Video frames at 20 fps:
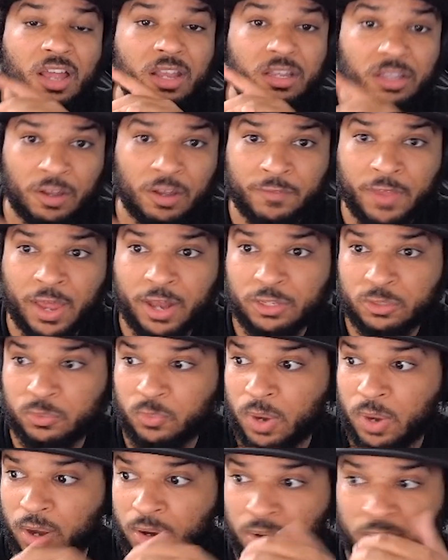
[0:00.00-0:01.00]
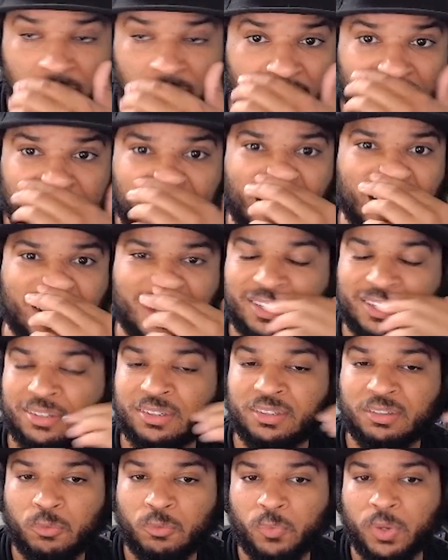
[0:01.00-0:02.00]
Love that as well.
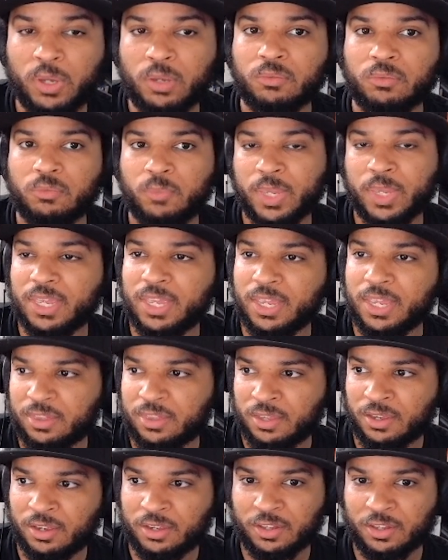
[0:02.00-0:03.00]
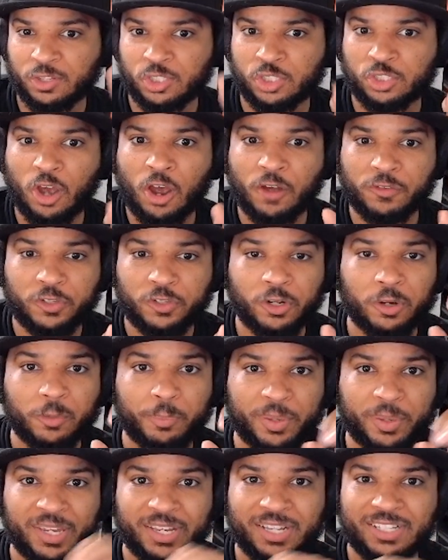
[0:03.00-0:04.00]
That we can get the soft
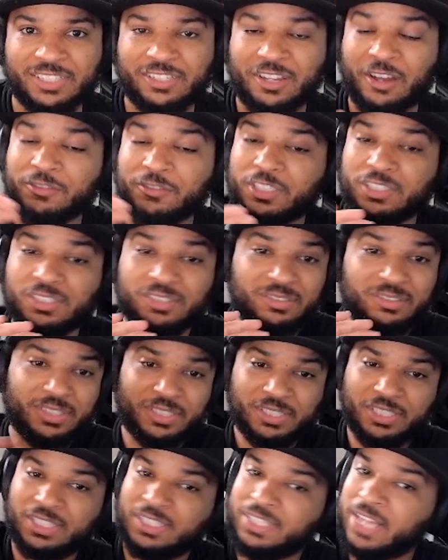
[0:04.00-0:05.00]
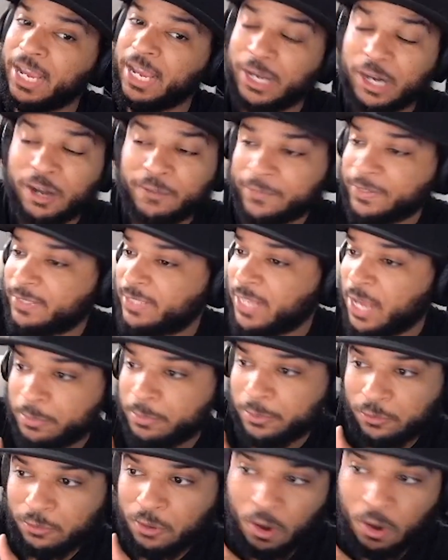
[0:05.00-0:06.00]
European stuff, just take it off the
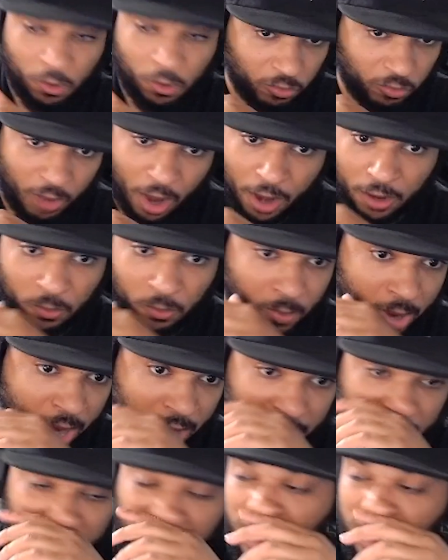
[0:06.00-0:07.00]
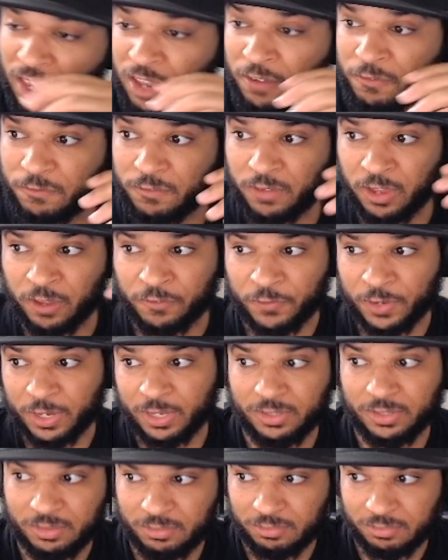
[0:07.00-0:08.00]
table right away. If
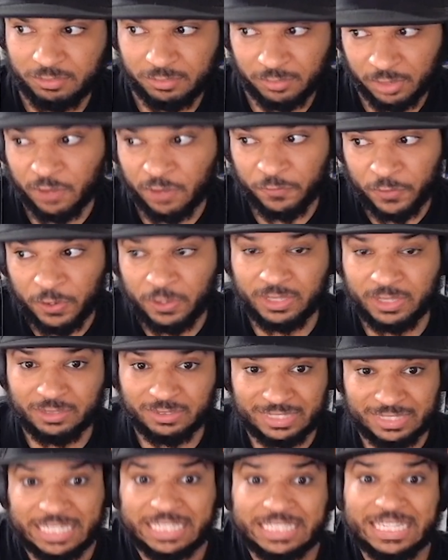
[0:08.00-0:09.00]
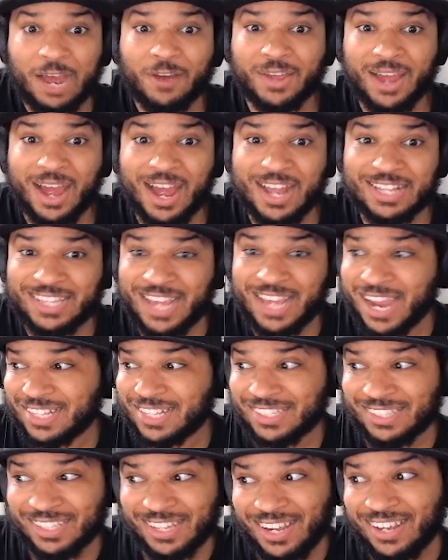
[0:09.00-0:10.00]
he seeks out
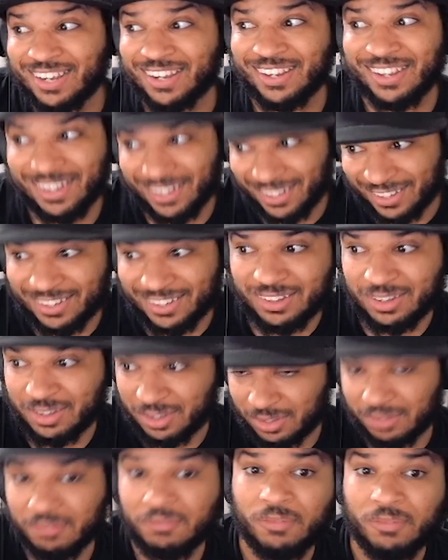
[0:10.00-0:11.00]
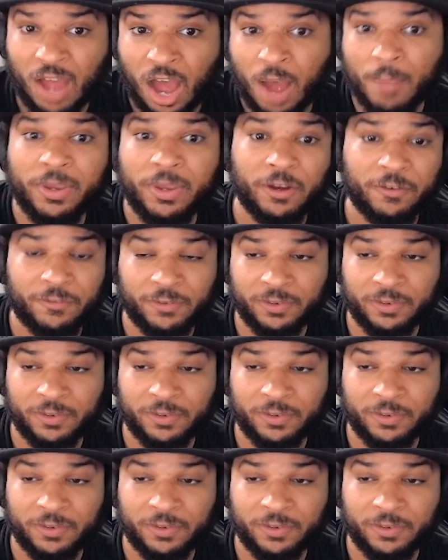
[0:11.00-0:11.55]
contact, I'm here for